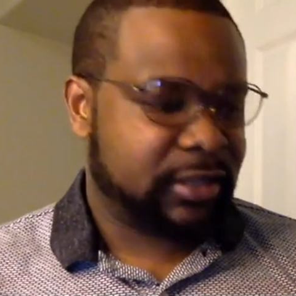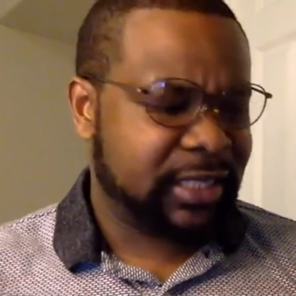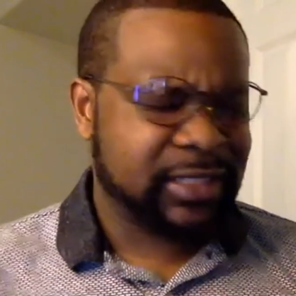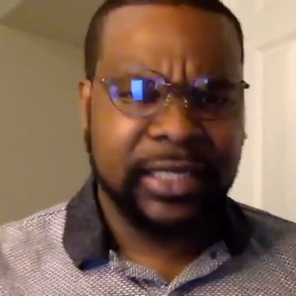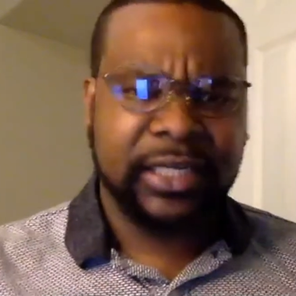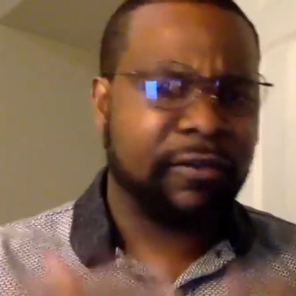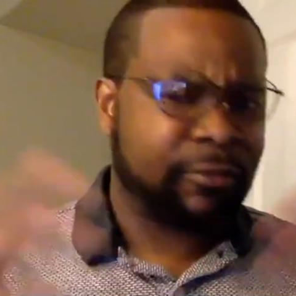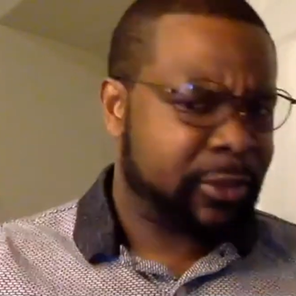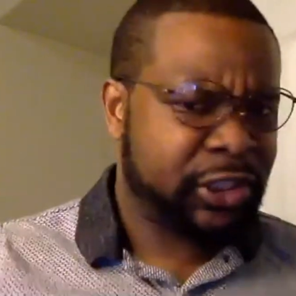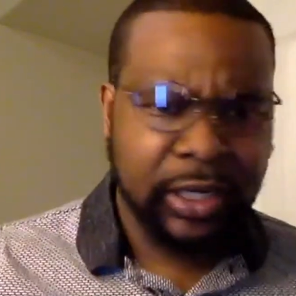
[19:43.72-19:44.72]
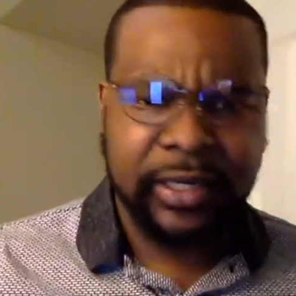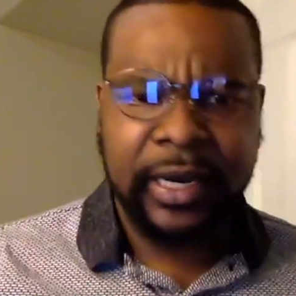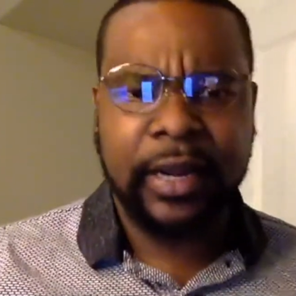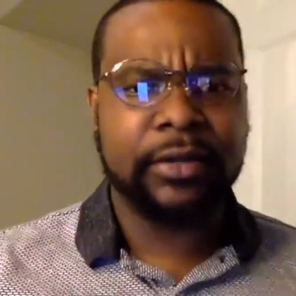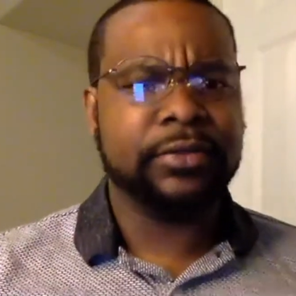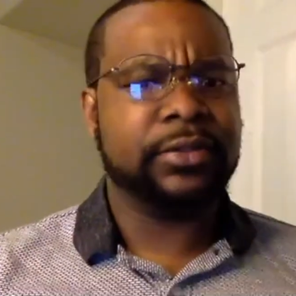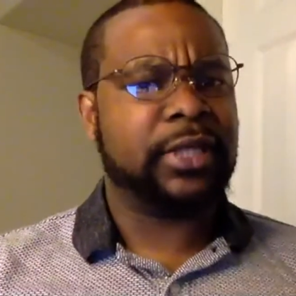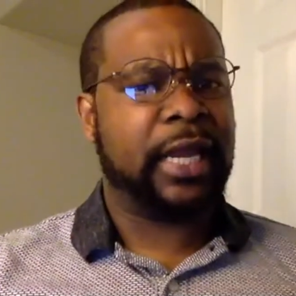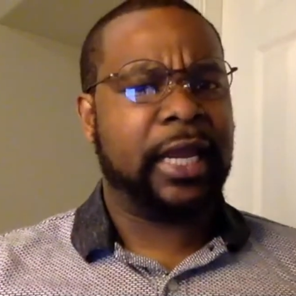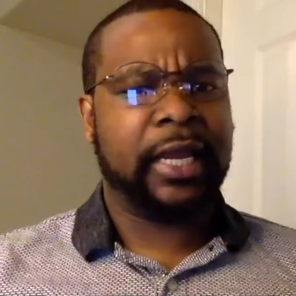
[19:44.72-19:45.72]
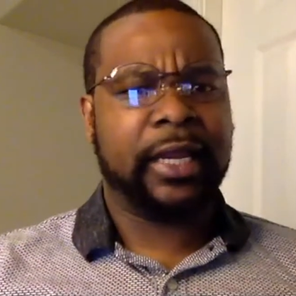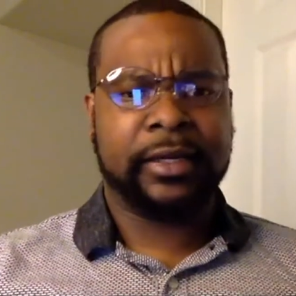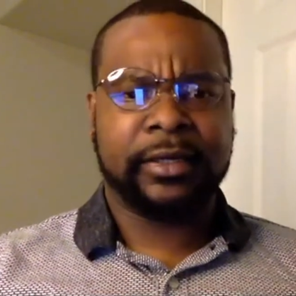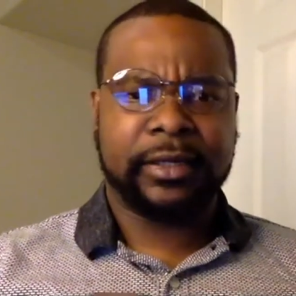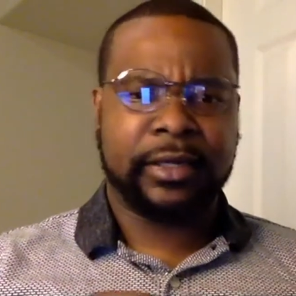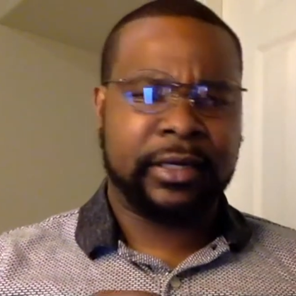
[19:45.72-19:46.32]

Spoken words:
things like government shutdowns and